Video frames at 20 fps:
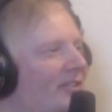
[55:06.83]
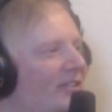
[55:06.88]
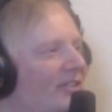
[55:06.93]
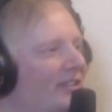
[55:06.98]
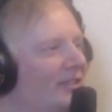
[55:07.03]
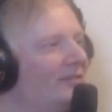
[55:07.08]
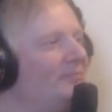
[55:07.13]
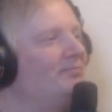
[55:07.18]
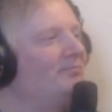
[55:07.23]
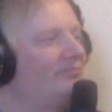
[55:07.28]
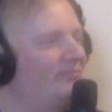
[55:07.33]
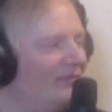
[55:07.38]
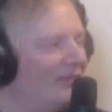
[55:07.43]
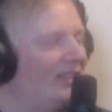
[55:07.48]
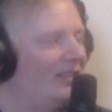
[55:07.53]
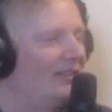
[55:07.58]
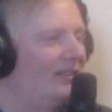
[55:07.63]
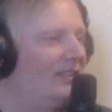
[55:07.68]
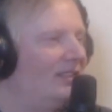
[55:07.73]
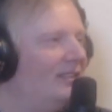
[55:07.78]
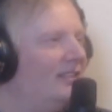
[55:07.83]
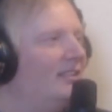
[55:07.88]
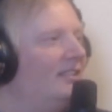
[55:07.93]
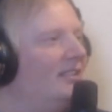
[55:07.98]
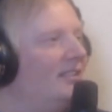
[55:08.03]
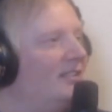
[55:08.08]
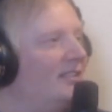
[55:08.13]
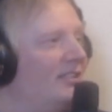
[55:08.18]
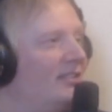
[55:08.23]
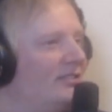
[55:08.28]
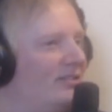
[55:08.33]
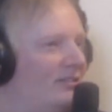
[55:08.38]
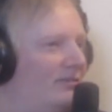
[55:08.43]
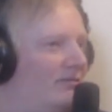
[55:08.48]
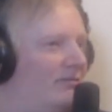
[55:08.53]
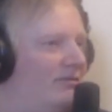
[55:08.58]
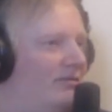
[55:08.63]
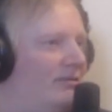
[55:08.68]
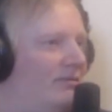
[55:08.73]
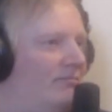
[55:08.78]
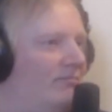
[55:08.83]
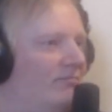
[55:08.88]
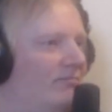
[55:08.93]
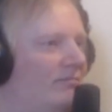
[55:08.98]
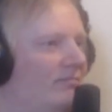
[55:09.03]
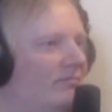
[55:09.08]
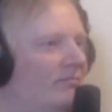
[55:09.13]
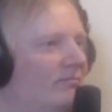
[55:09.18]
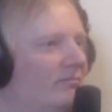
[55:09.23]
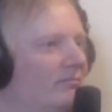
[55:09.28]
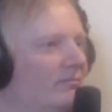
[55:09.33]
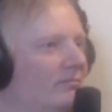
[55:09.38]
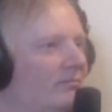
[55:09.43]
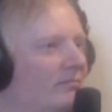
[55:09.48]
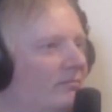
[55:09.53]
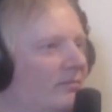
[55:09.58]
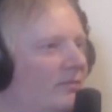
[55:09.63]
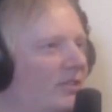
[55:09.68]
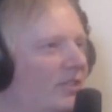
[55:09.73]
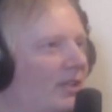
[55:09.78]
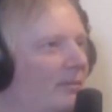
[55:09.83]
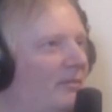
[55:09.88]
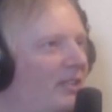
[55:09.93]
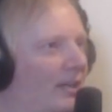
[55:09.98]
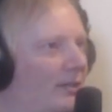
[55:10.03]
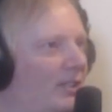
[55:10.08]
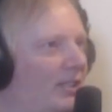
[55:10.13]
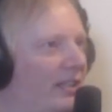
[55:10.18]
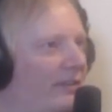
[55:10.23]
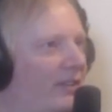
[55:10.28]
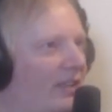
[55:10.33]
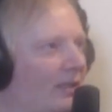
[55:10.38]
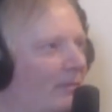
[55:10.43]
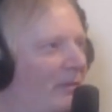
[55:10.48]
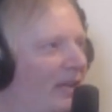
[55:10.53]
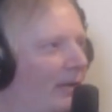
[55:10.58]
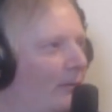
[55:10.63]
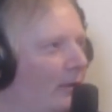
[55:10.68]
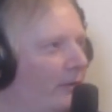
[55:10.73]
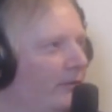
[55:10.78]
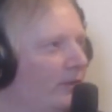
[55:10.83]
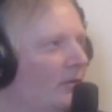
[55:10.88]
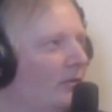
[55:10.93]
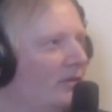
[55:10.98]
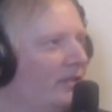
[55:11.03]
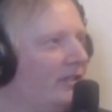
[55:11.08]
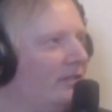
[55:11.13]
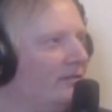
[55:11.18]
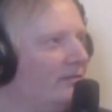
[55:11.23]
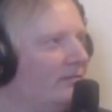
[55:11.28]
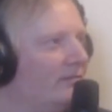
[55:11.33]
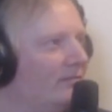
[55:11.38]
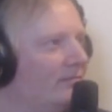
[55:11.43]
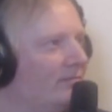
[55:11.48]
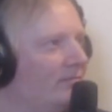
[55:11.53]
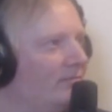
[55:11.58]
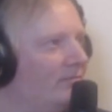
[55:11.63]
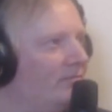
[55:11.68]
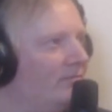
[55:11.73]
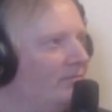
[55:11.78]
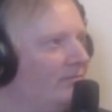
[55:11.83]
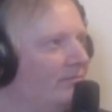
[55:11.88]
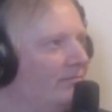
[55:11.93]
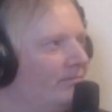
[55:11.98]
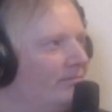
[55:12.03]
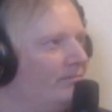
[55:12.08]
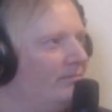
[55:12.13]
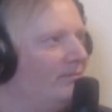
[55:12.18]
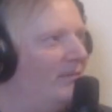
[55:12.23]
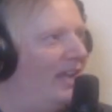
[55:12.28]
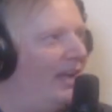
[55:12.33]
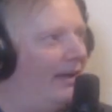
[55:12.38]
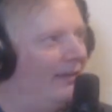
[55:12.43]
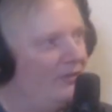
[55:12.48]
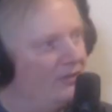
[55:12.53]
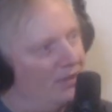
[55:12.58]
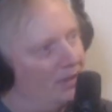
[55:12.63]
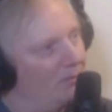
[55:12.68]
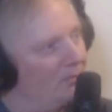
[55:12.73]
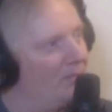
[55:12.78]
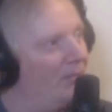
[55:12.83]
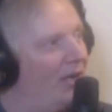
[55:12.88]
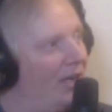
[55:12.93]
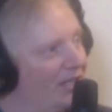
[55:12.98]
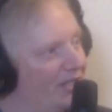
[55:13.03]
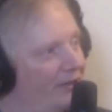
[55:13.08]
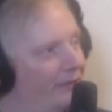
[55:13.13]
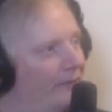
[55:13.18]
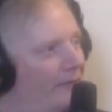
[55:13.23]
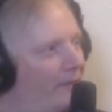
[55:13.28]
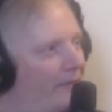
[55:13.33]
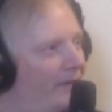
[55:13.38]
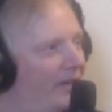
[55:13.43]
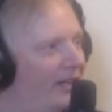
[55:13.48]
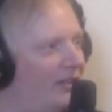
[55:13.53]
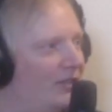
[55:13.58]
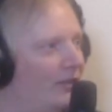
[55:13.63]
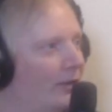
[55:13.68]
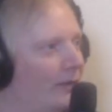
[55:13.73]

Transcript: you know. So sometimes leaving a bad review can have some positive effects.